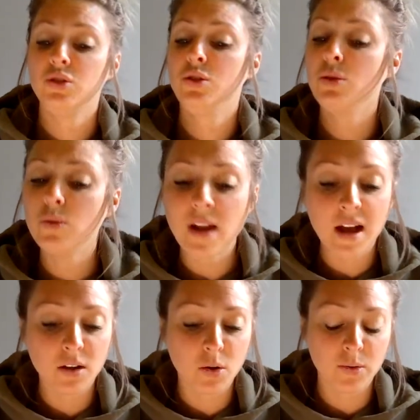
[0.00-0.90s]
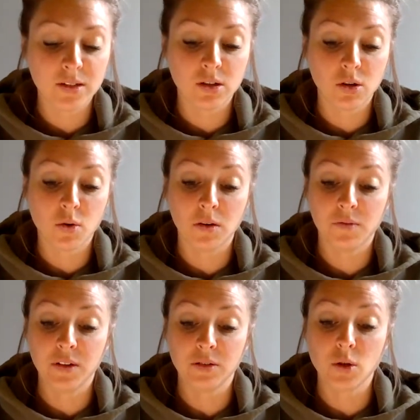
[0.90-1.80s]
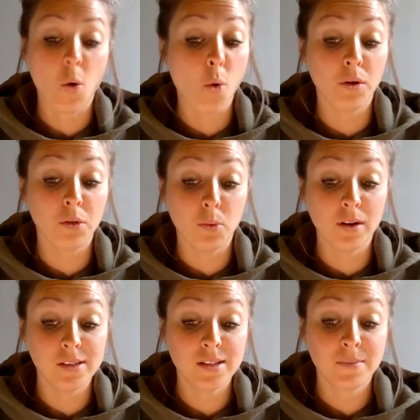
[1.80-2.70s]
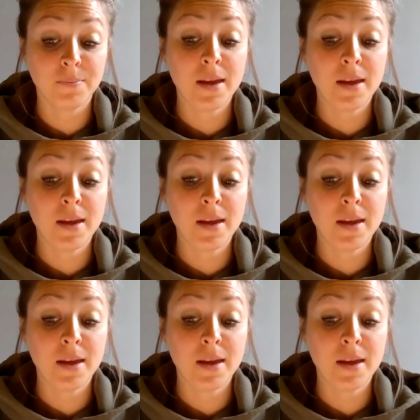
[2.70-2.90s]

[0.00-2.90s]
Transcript: Do not go into the cornfields or the woods.